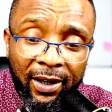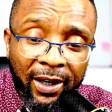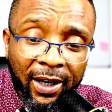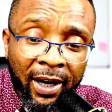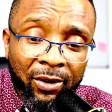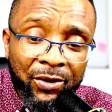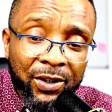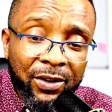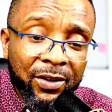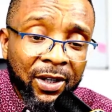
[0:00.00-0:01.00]

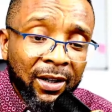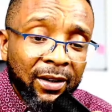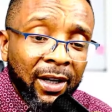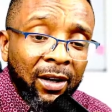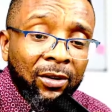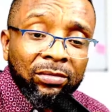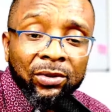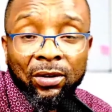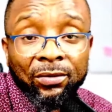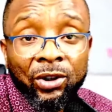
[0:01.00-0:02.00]
houses that now sort
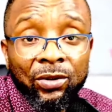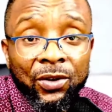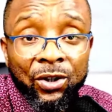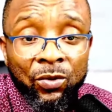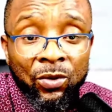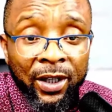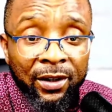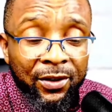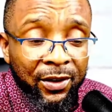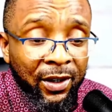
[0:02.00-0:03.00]
of chooses who
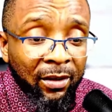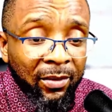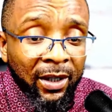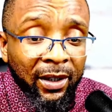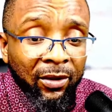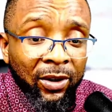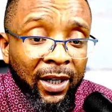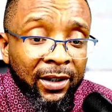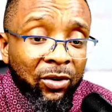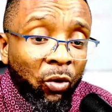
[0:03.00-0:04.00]
leads them, and they call
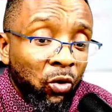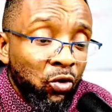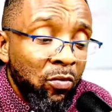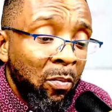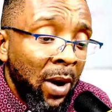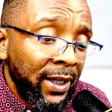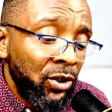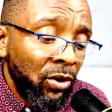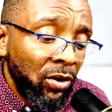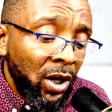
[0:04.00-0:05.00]
that
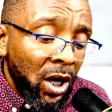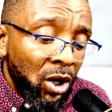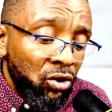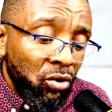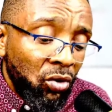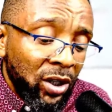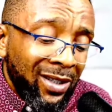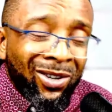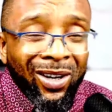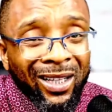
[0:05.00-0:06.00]
Olubadan. So it's
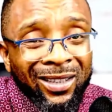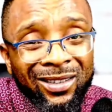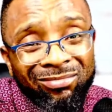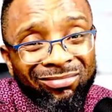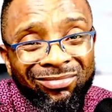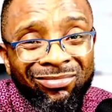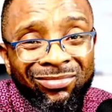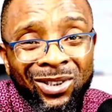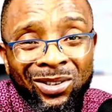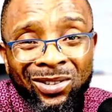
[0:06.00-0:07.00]
not like, you
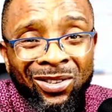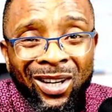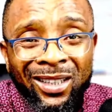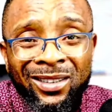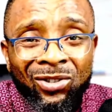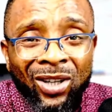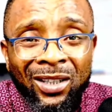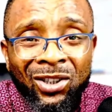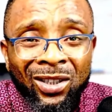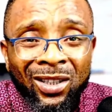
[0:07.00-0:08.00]
know, it's not like the
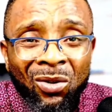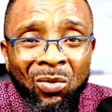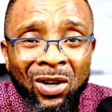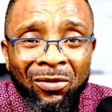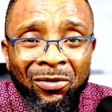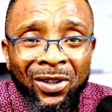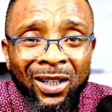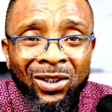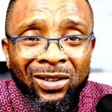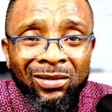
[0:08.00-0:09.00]
traditional way of,
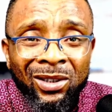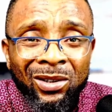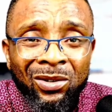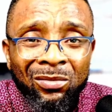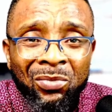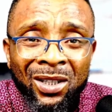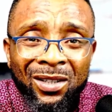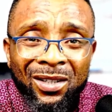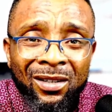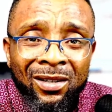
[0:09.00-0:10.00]
you know,
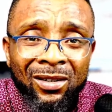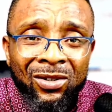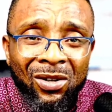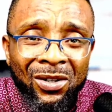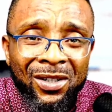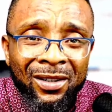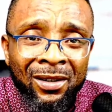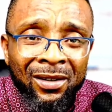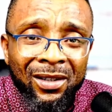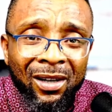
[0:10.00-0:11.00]
princes succeeding
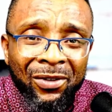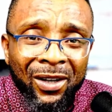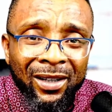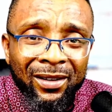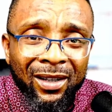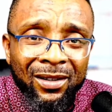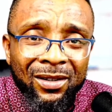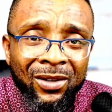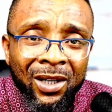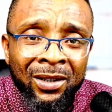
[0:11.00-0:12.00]
their fathers,
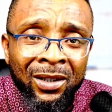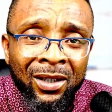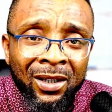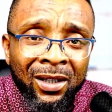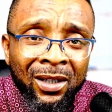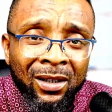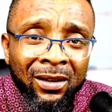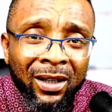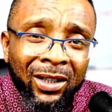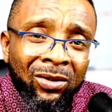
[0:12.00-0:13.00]
right?
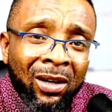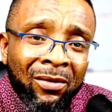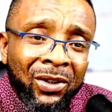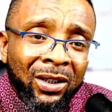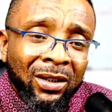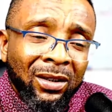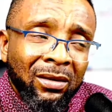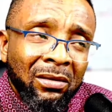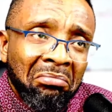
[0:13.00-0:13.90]
Like you have the